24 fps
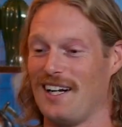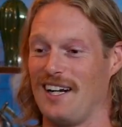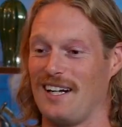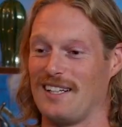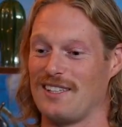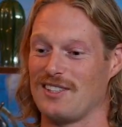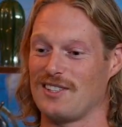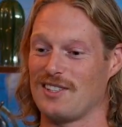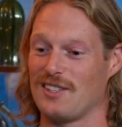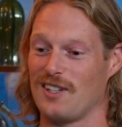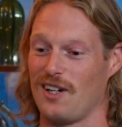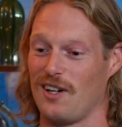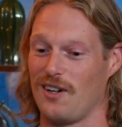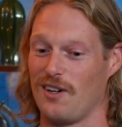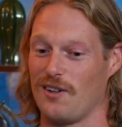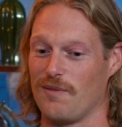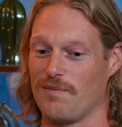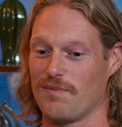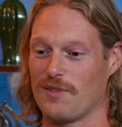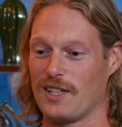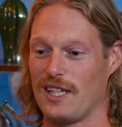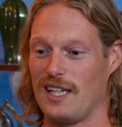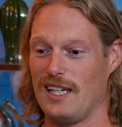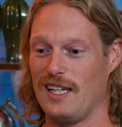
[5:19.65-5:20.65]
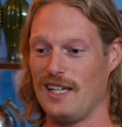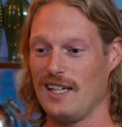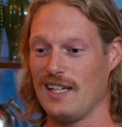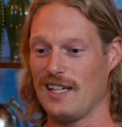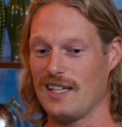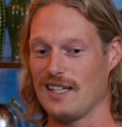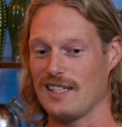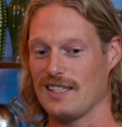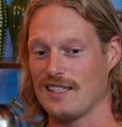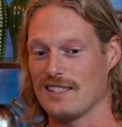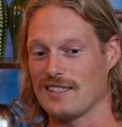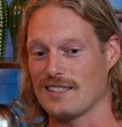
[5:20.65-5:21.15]
And so
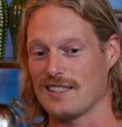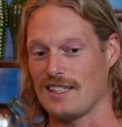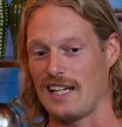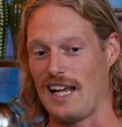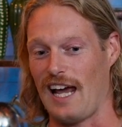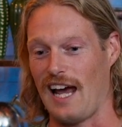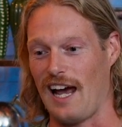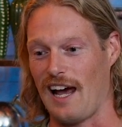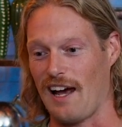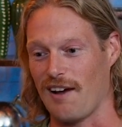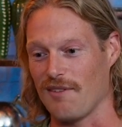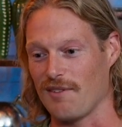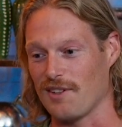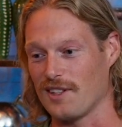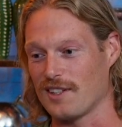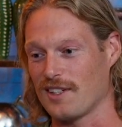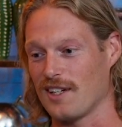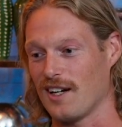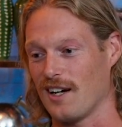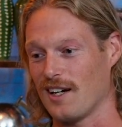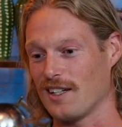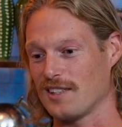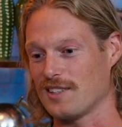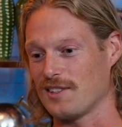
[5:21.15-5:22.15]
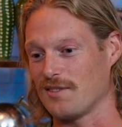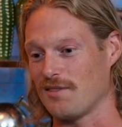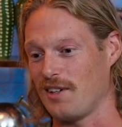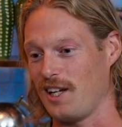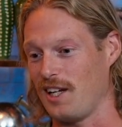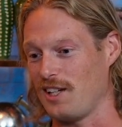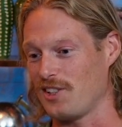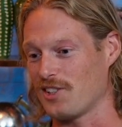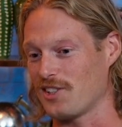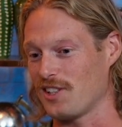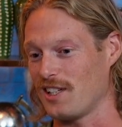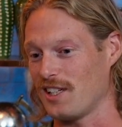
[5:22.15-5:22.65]
he is an avid
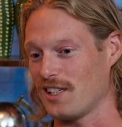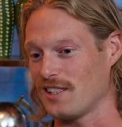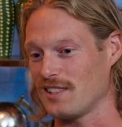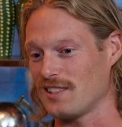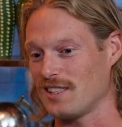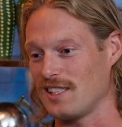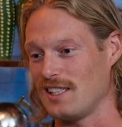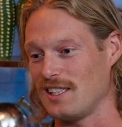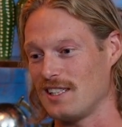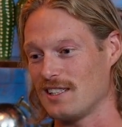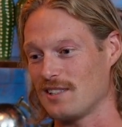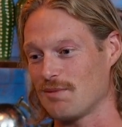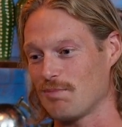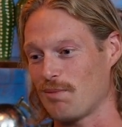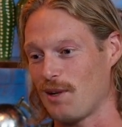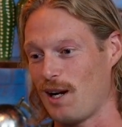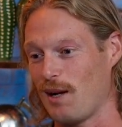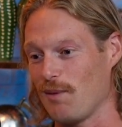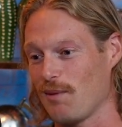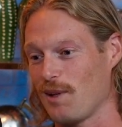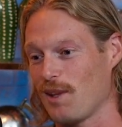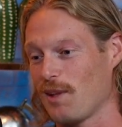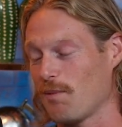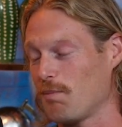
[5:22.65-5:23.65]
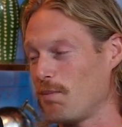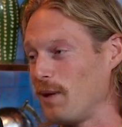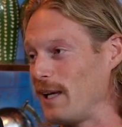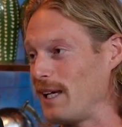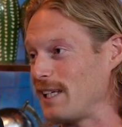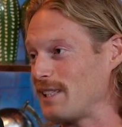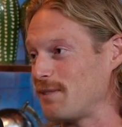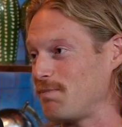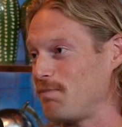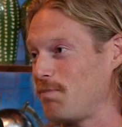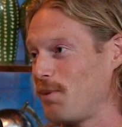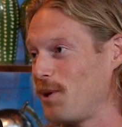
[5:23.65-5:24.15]
conservationist. He is probably the
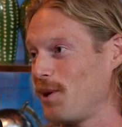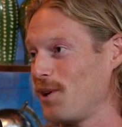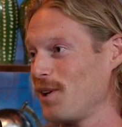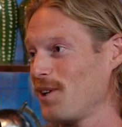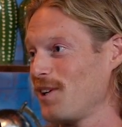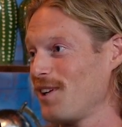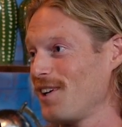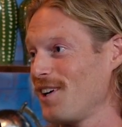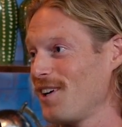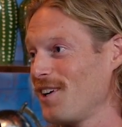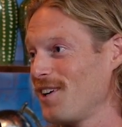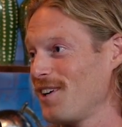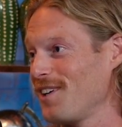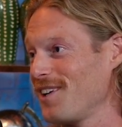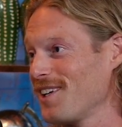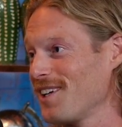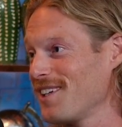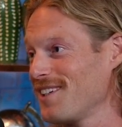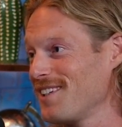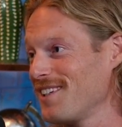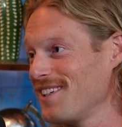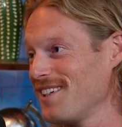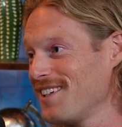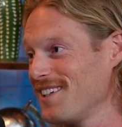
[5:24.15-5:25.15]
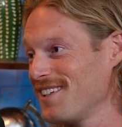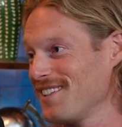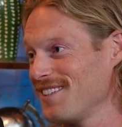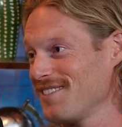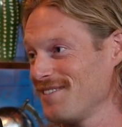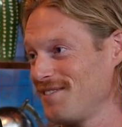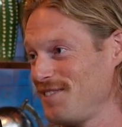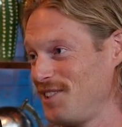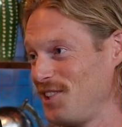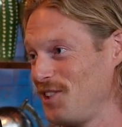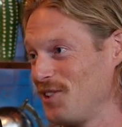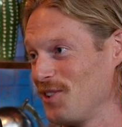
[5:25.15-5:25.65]
biggest bird nerd
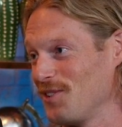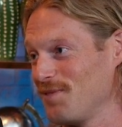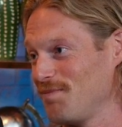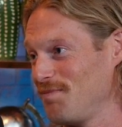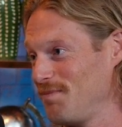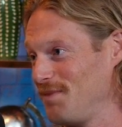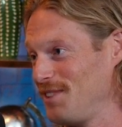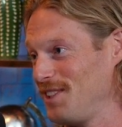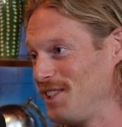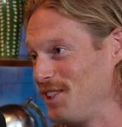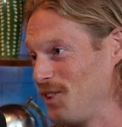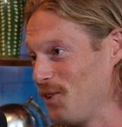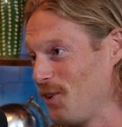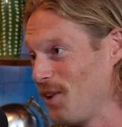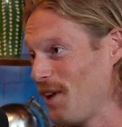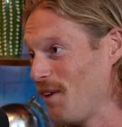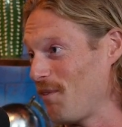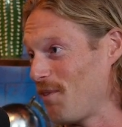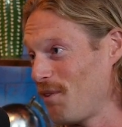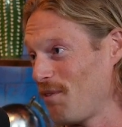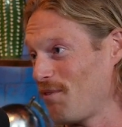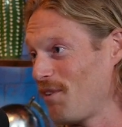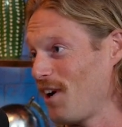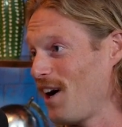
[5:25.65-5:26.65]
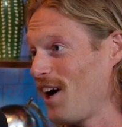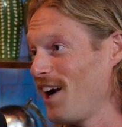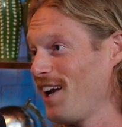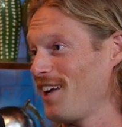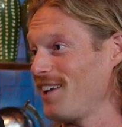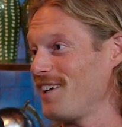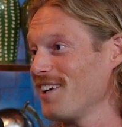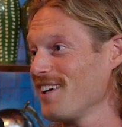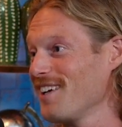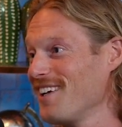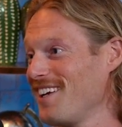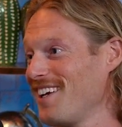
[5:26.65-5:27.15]
you'll ever
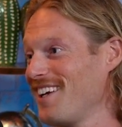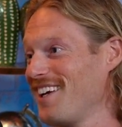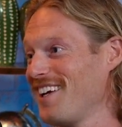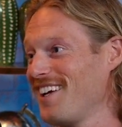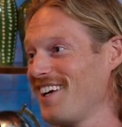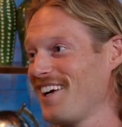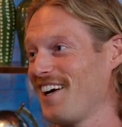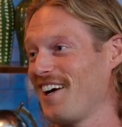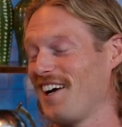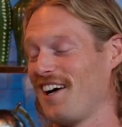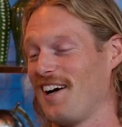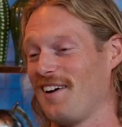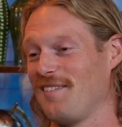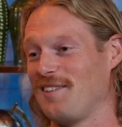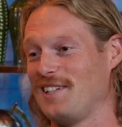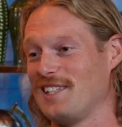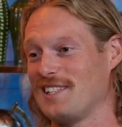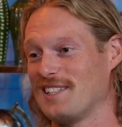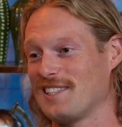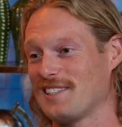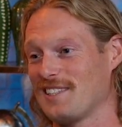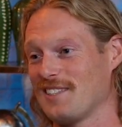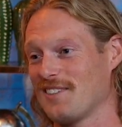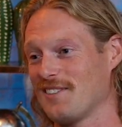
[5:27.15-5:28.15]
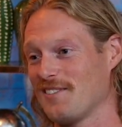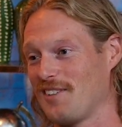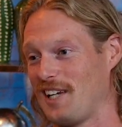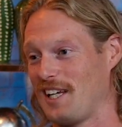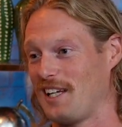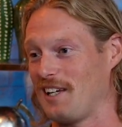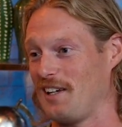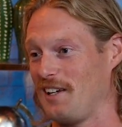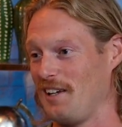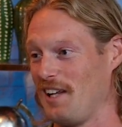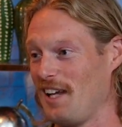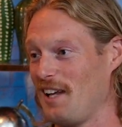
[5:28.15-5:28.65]
find. He's
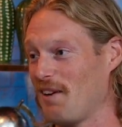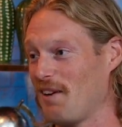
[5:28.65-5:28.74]
like an